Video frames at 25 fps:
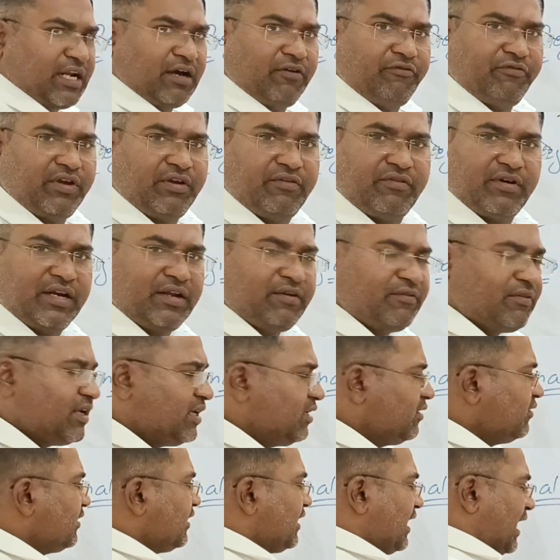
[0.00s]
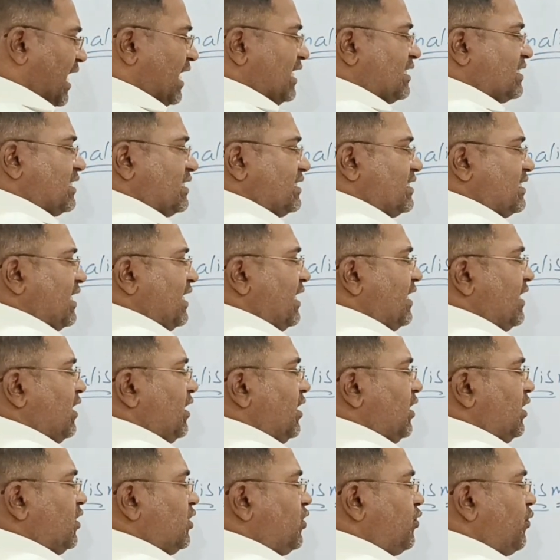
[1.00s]
Now we very well know that, as I said,
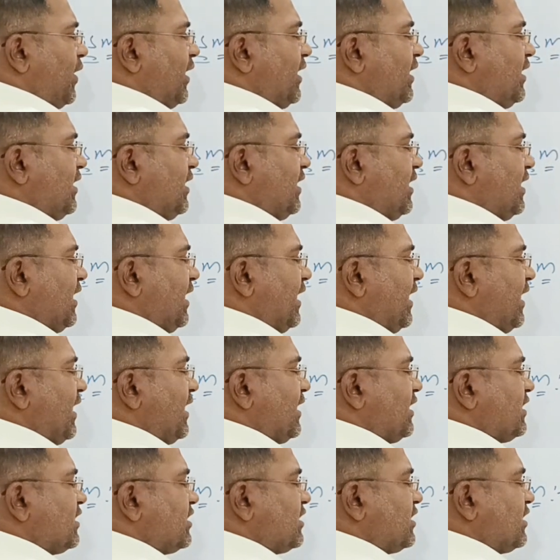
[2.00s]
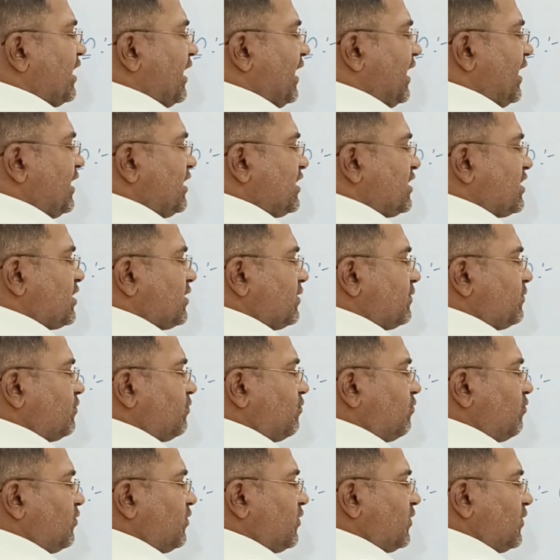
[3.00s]
28 states,
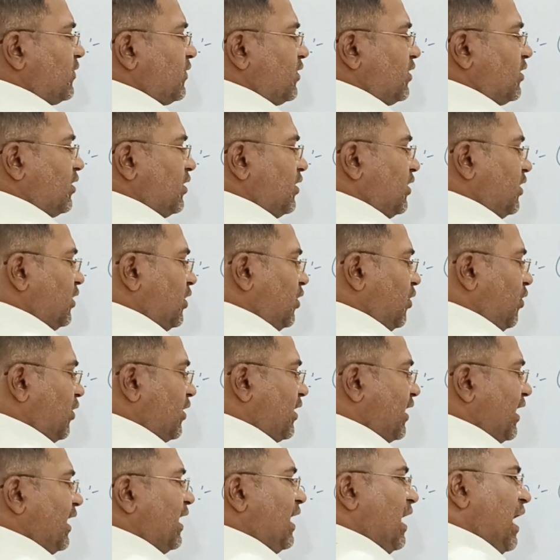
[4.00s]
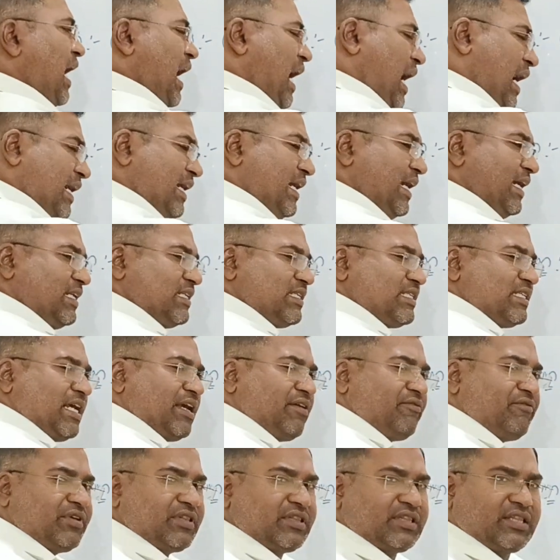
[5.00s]
okay, again
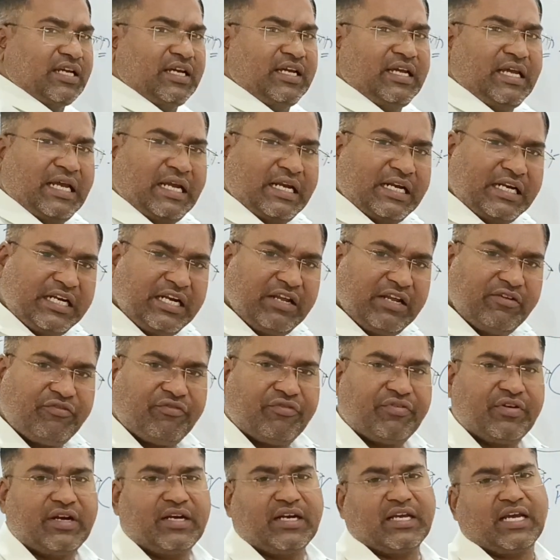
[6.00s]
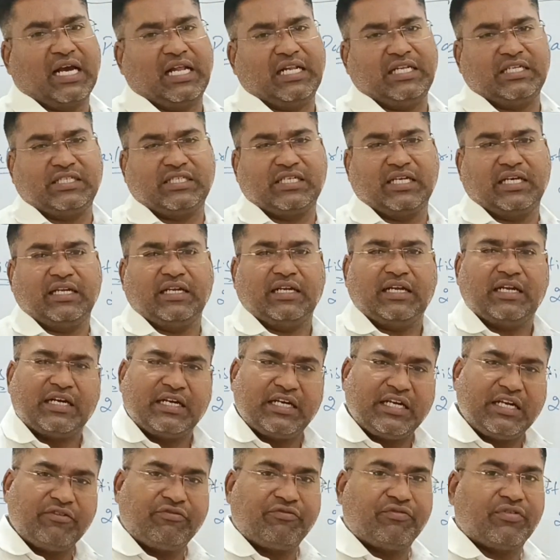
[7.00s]
same with the different culture,
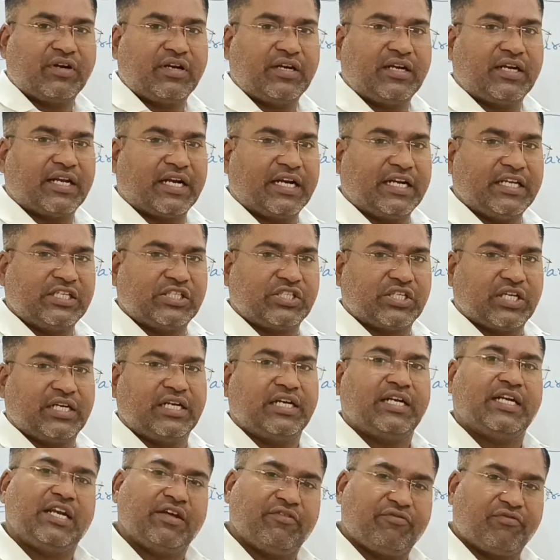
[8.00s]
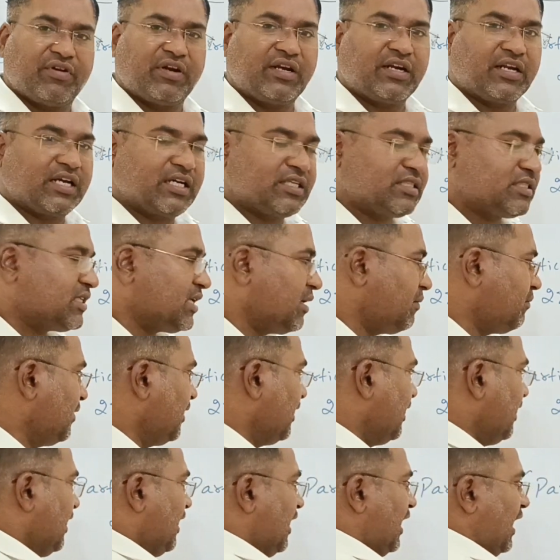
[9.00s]
different tradition, different custom,
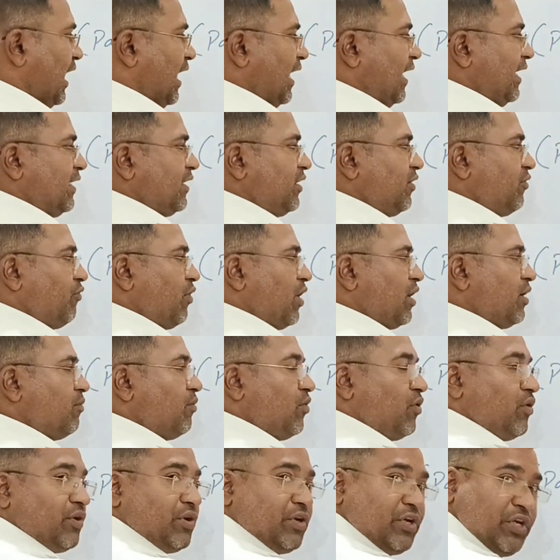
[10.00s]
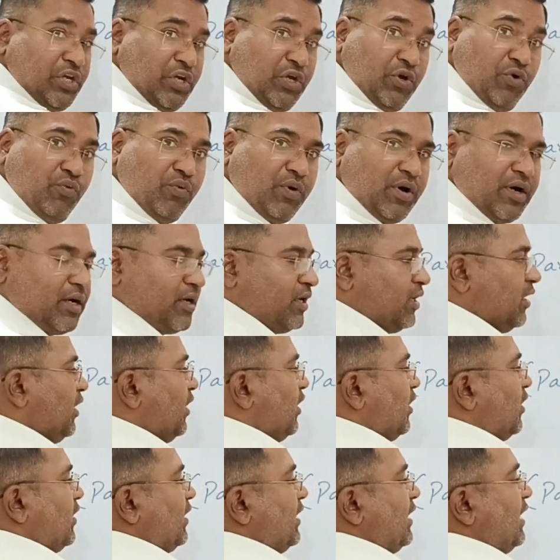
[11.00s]
and one more new
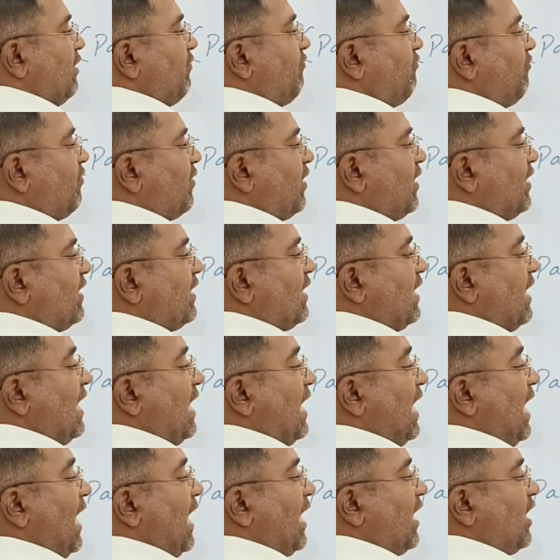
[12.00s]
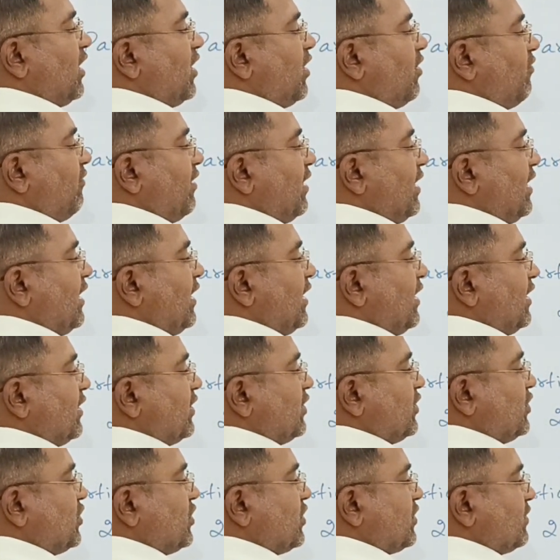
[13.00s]
word, different
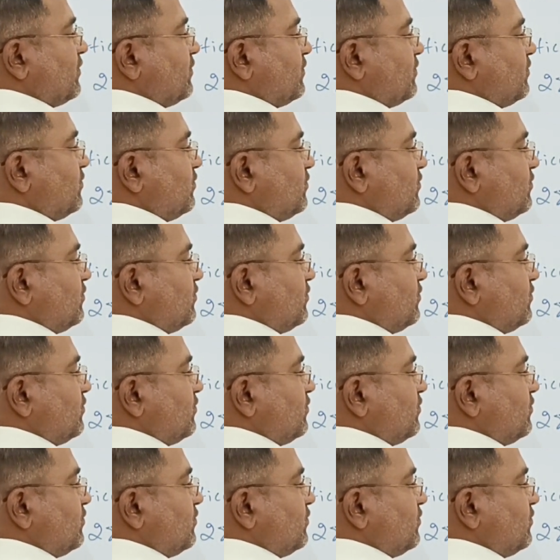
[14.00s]
language.